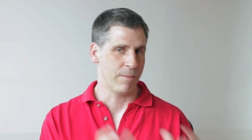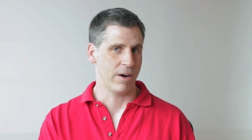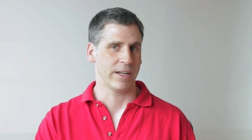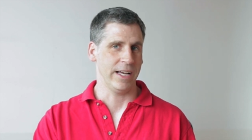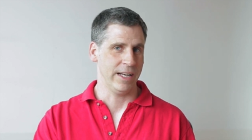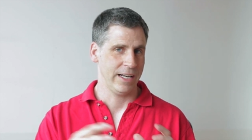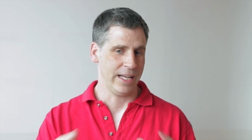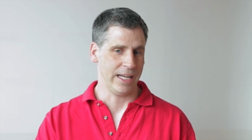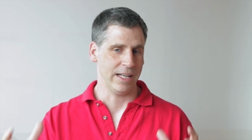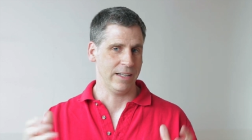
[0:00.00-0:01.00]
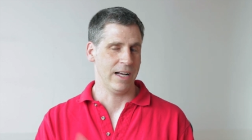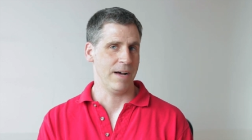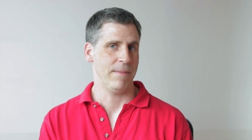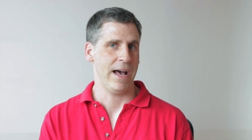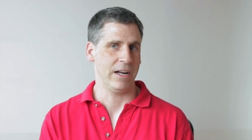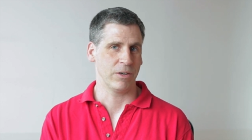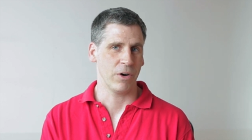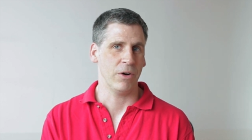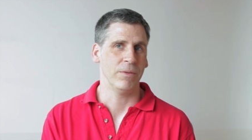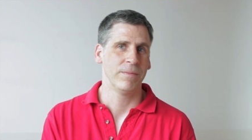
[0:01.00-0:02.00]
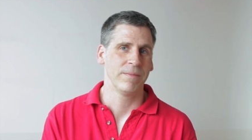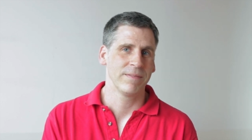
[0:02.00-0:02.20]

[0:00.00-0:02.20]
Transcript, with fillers: market, and um, how to grow.